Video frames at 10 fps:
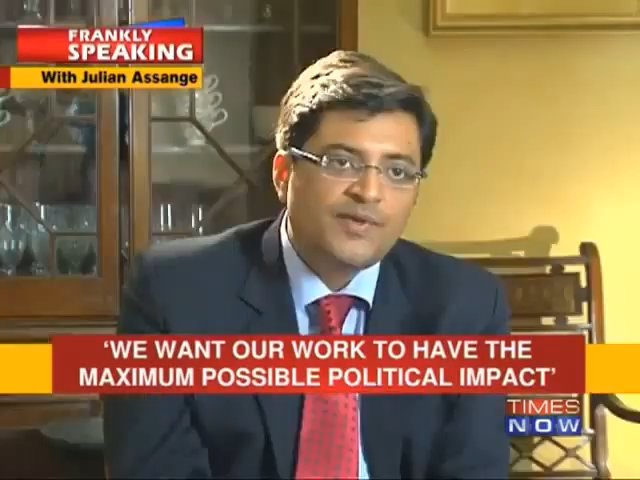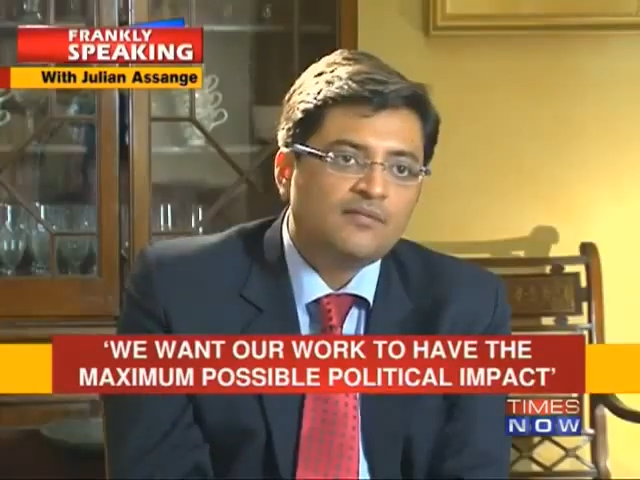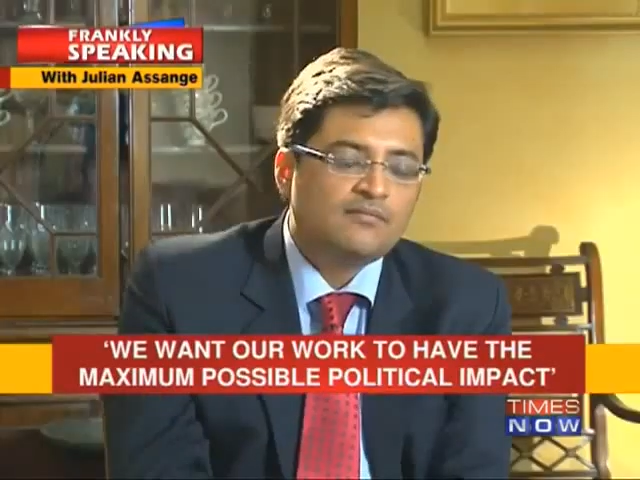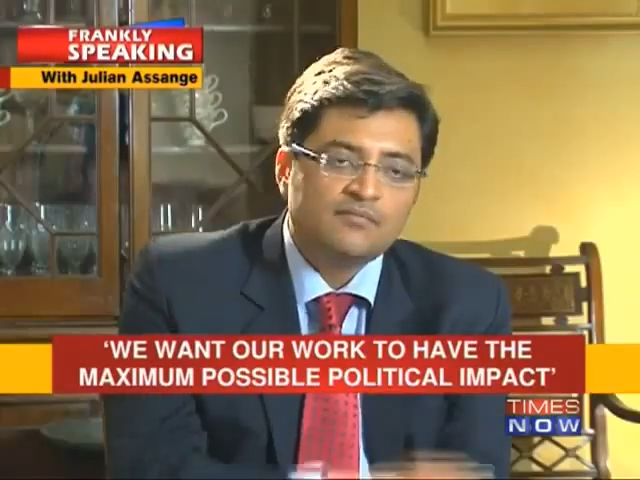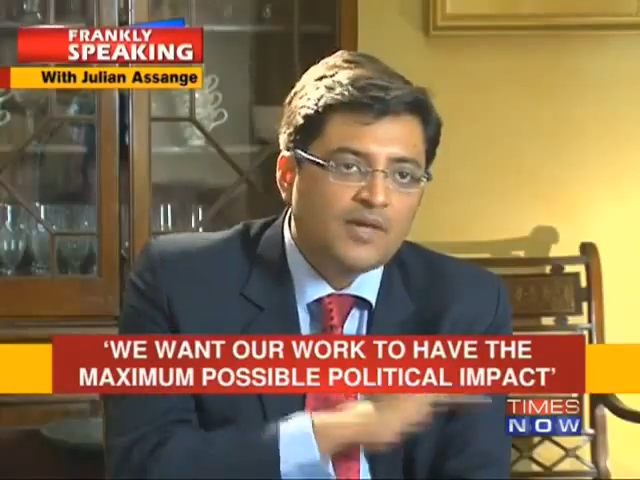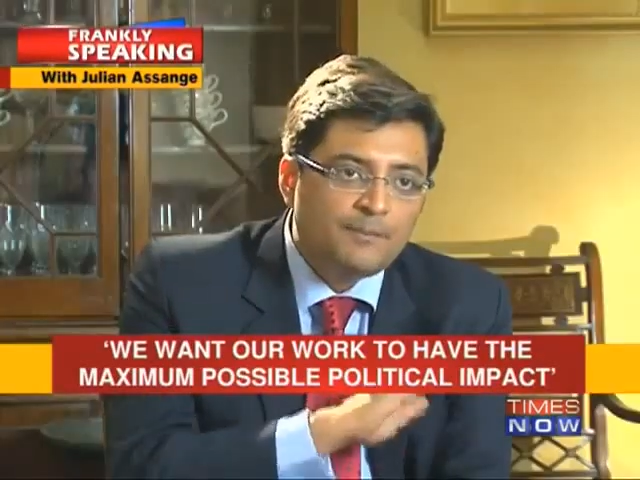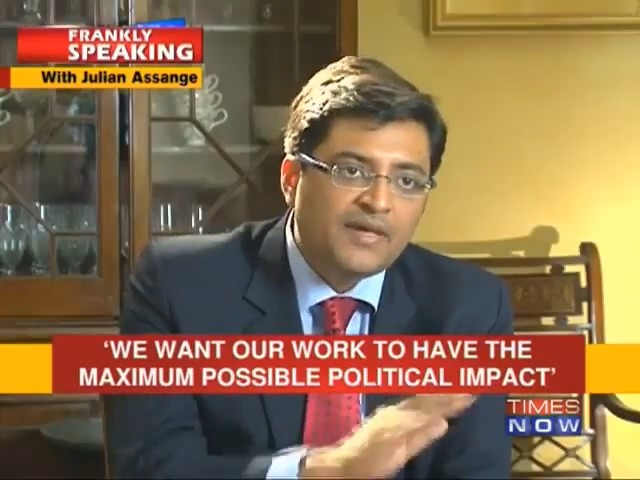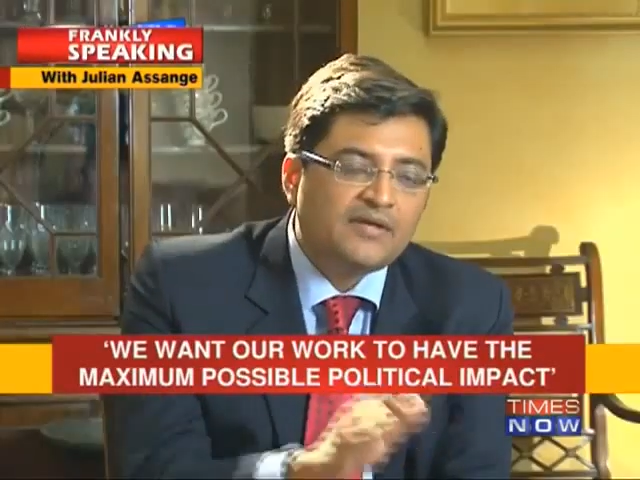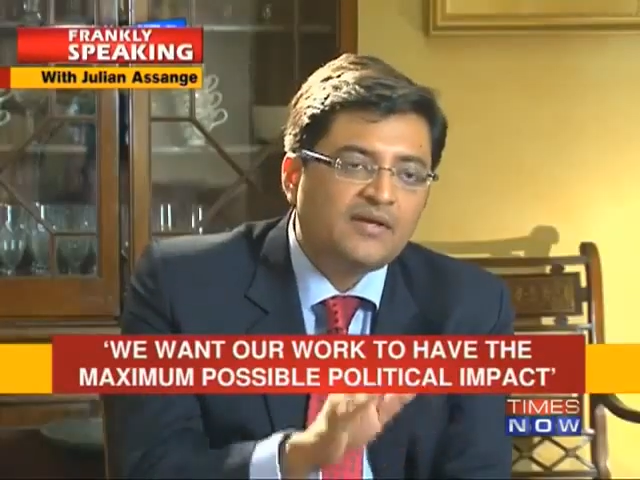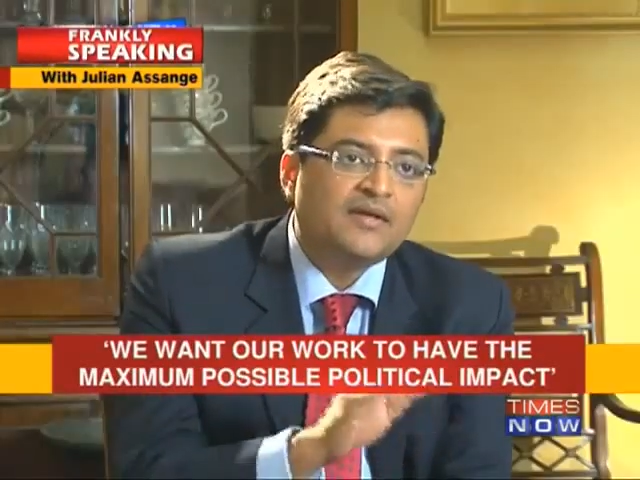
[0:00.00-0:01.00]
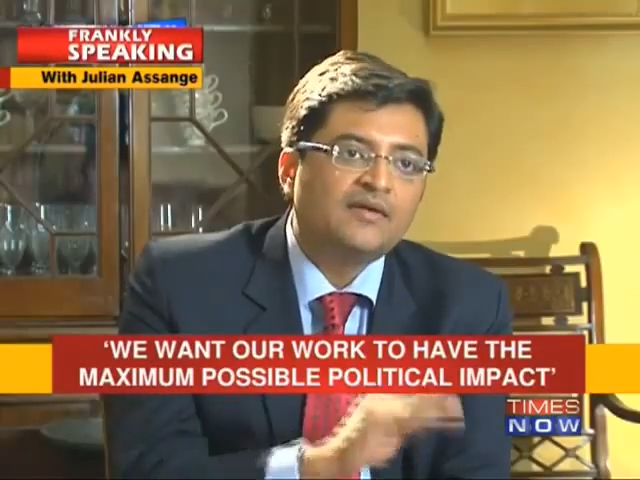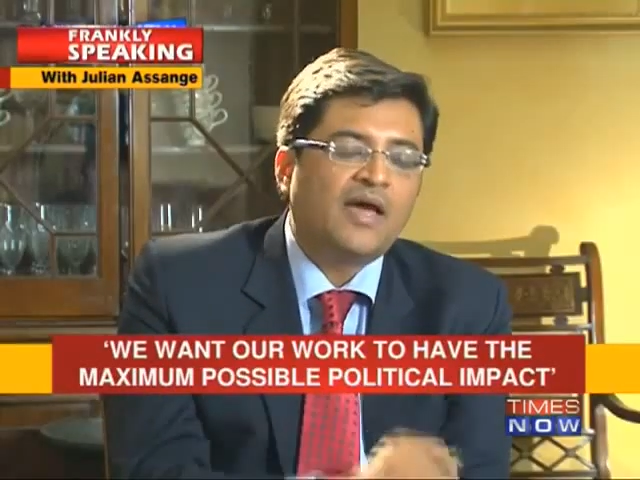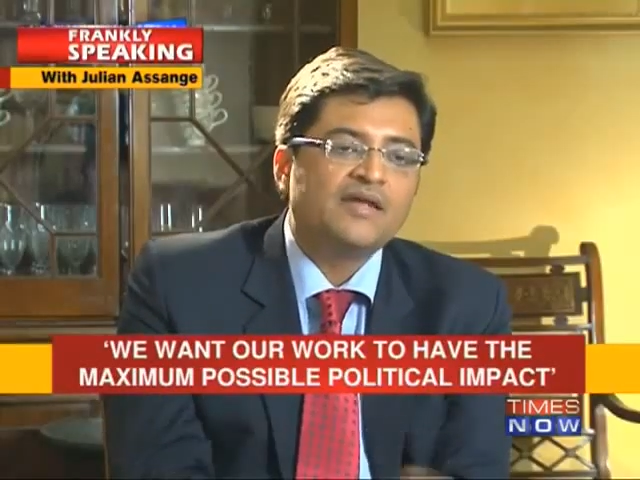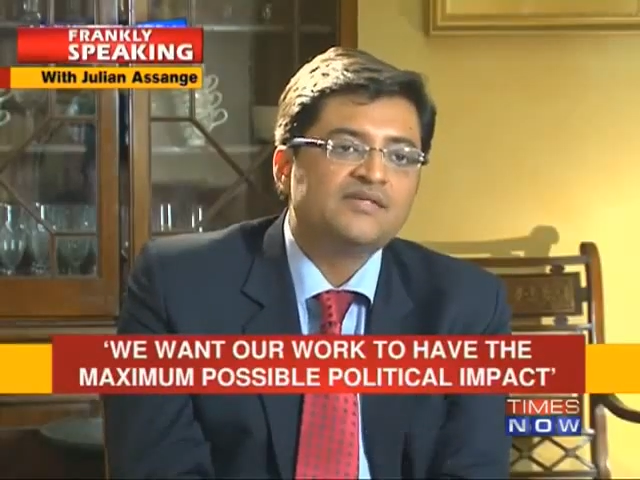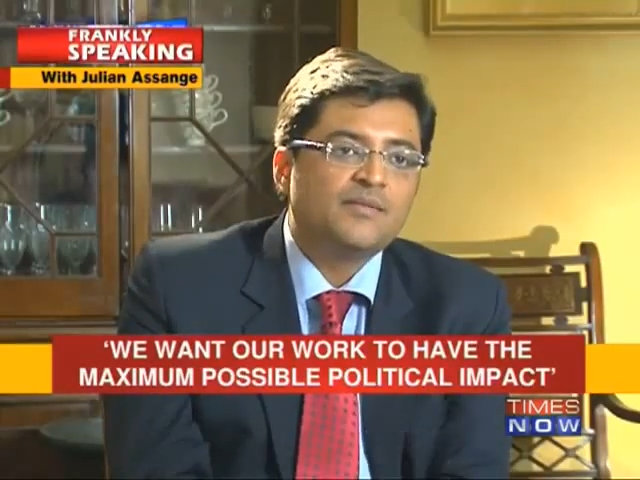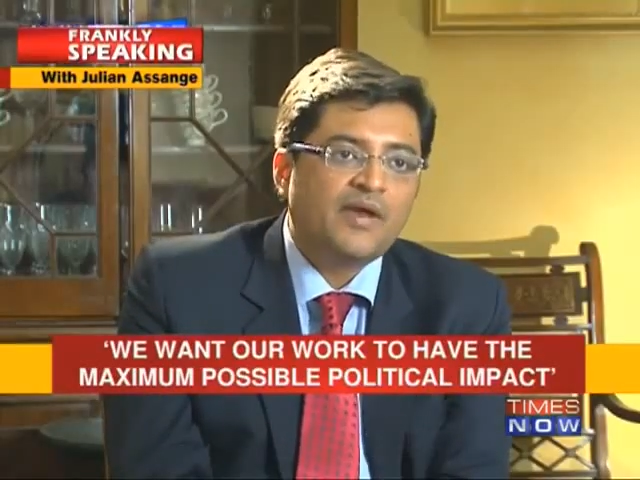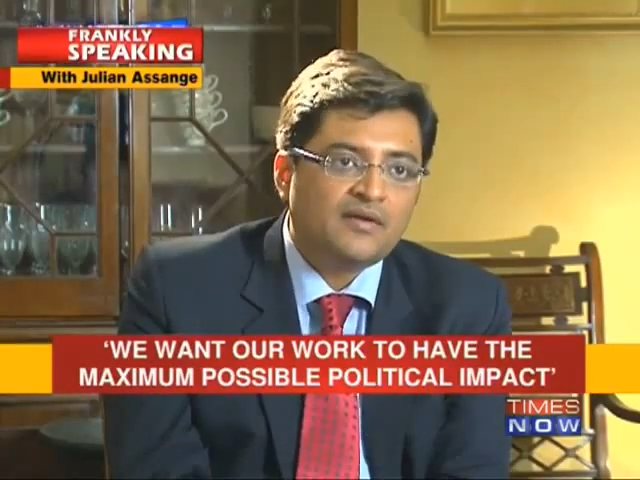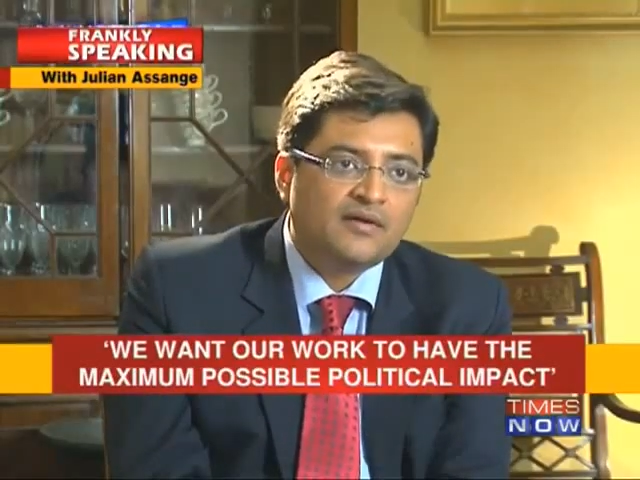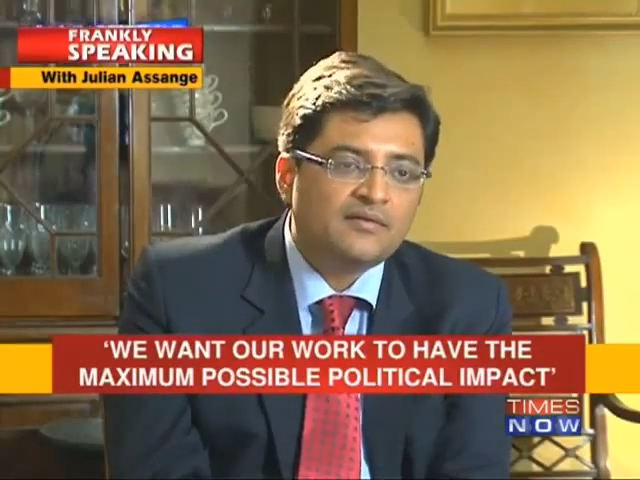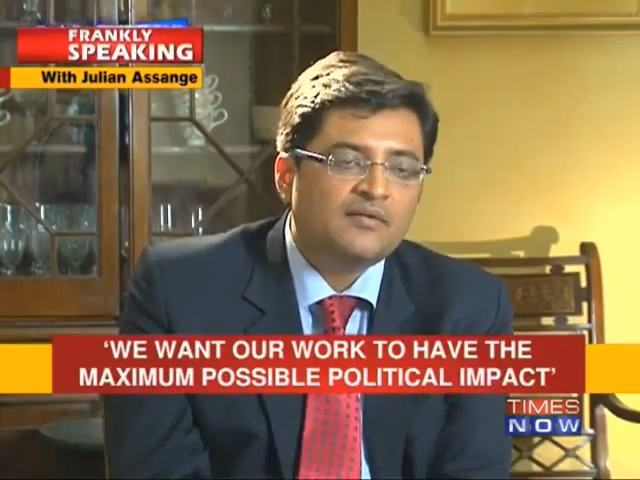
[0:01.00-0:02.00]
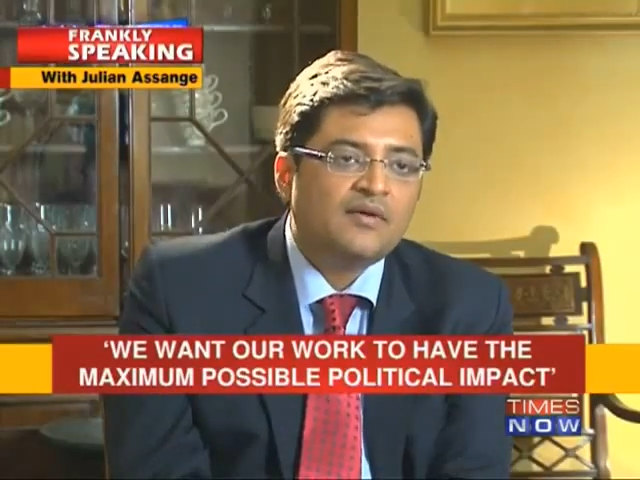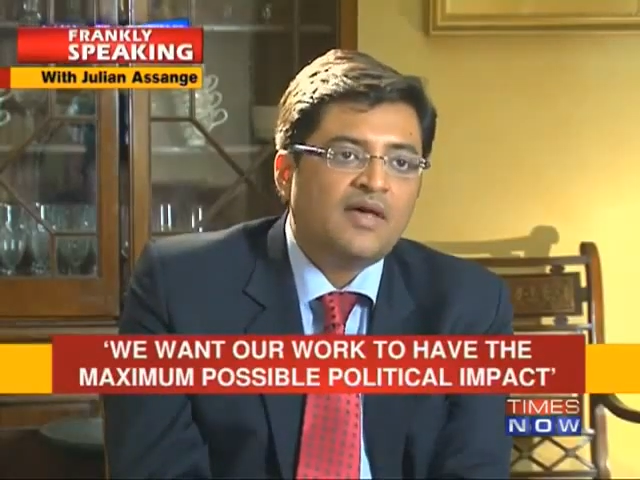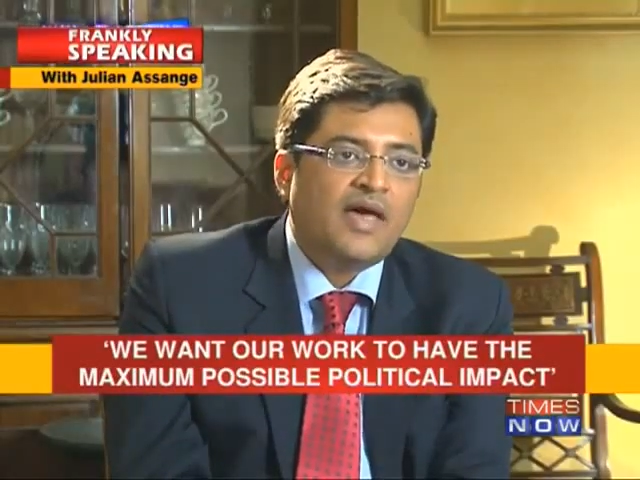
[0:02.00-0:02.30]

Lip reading: to be completely anti-American